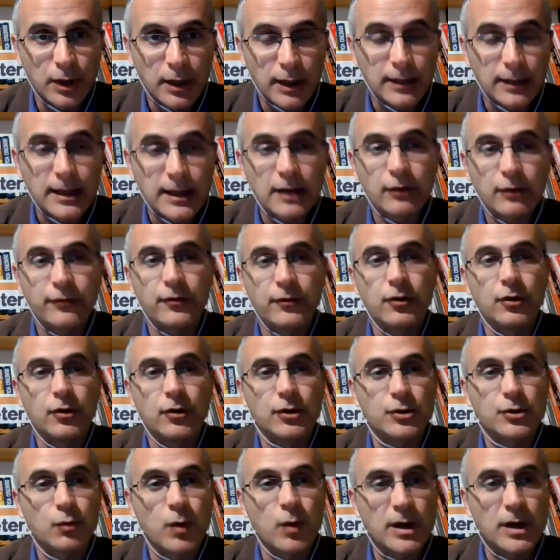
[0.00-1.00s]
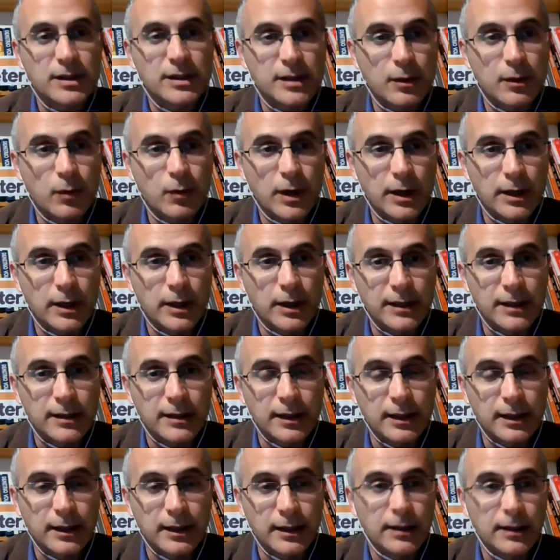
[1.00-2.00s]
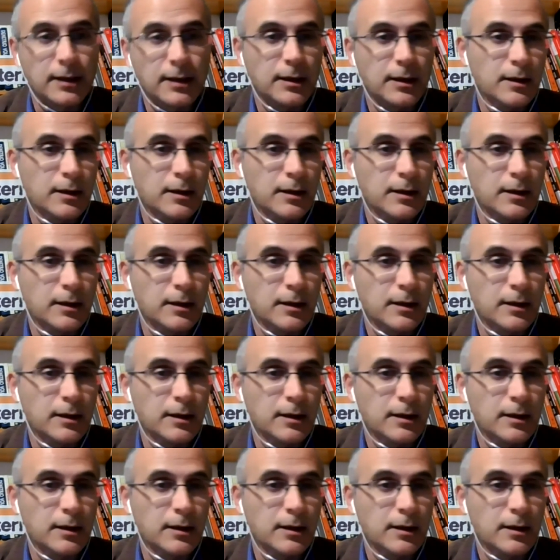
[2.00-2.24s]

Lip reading: And then, of course, once they were in Italy,